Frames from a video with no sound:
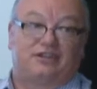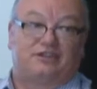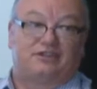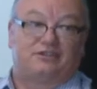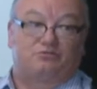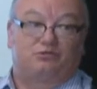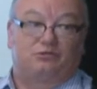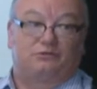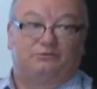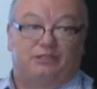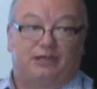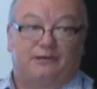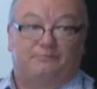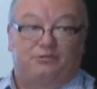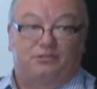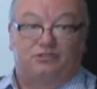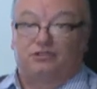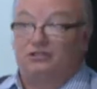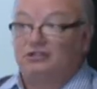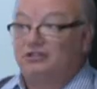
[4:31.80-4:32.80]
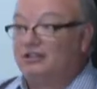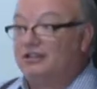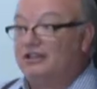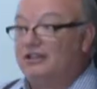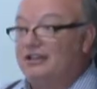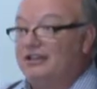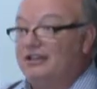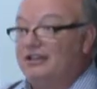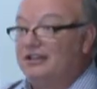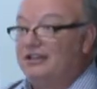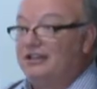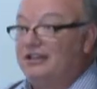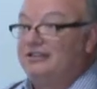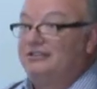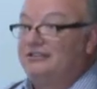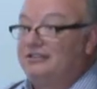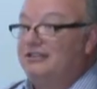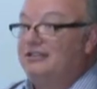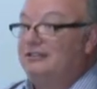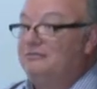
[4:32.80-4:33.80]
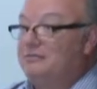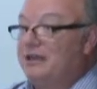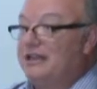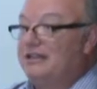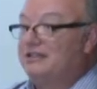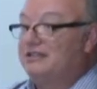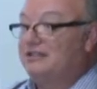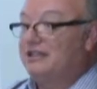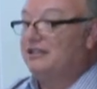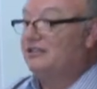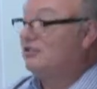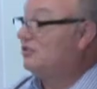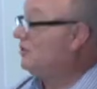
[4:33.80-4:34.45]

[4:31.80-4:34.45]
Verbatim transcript: is room temperature. It didn't make sense.